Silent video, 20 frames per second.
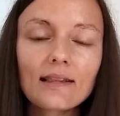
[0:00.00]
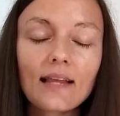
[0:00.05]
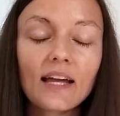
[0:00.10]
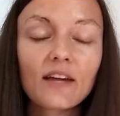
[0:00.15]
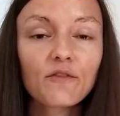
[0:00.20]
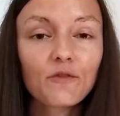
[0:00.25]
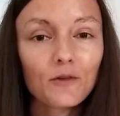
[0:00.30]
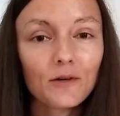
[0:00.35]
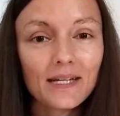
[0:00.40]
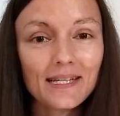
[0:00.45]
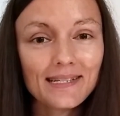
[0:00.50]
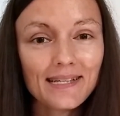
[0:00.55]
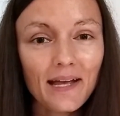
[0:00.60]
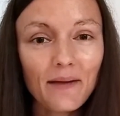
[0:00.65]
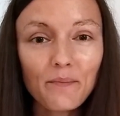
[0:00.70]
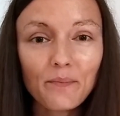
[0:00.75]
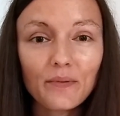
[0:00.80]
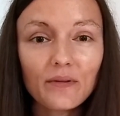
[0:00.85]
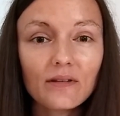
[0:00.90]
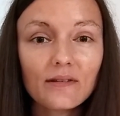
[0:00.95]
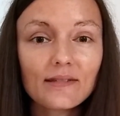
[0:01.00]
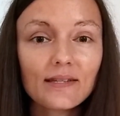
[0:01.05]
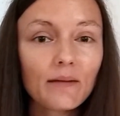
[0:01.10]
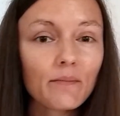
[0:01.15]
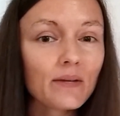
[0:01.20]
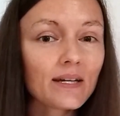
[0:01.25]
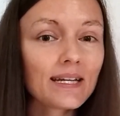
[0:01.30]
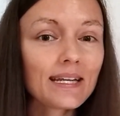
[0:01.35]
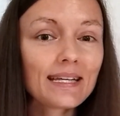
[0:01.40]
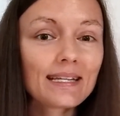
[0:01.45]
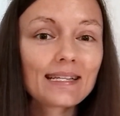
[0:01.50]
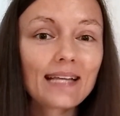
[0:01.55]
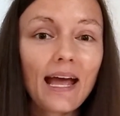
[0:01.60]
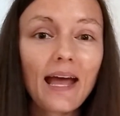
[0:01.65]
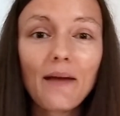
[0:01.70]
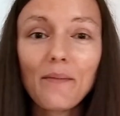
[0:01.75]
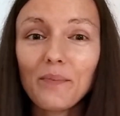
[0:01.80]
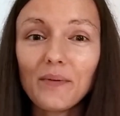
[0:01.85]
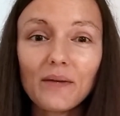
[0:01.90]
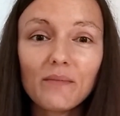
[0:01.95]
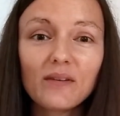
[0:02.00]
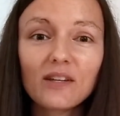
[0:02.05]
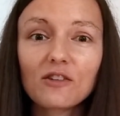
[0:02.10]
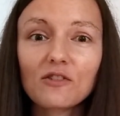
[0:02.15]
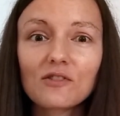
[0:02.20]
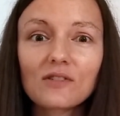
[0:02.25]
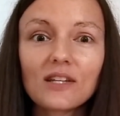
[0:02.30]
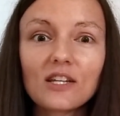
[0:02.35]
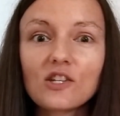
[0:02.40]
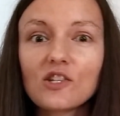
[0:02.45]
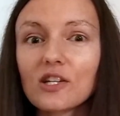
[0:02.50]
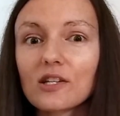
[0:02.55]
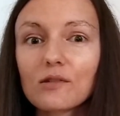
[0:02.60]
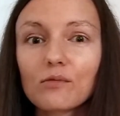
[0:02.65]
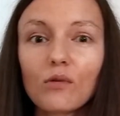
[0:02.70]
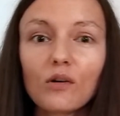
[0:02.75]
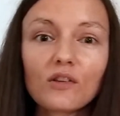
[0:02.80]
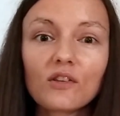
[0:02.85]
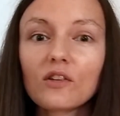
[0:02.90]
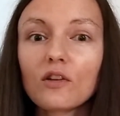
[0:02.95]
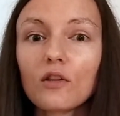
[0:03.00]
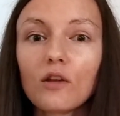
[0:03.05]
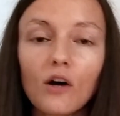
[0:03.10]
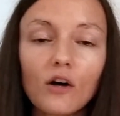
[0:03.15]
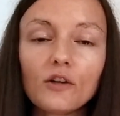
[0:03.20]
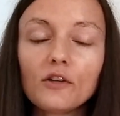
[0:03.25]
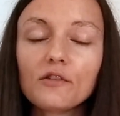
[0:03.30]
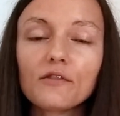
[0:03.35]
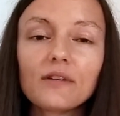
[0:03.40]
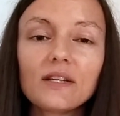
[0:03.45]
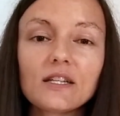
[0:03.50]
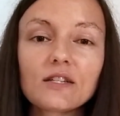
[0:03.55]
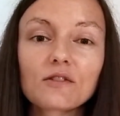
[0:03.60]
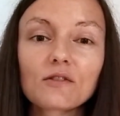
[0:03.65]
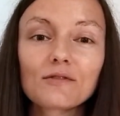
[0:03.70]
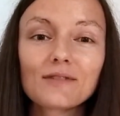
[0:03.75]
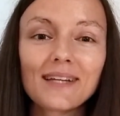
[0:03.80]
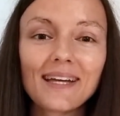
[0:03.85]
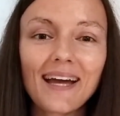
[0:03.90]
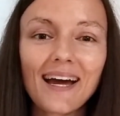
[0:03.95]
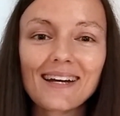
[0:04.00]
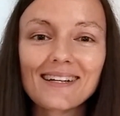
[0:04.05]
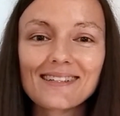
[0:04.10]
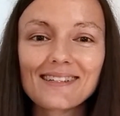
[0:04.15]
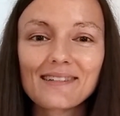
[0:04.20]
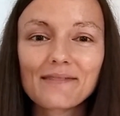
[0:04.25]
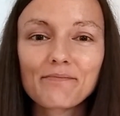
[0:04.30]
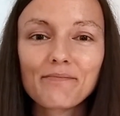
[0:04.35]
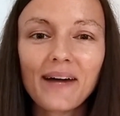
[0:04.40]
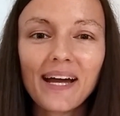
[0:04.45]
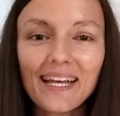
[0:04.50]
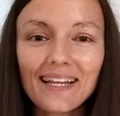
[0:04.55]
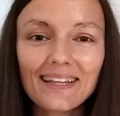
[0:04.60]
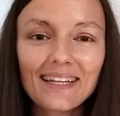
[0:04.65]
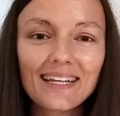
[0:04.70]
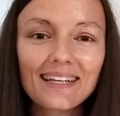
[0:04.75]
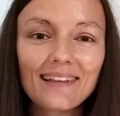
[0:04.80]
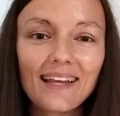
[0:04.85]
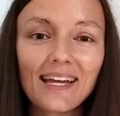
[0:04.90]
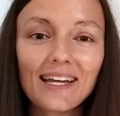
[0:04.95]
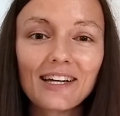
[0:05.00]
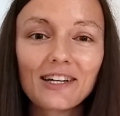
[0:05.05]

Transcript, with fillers: Like for example, somebody is happy because they just won the lottery, so they are smiling like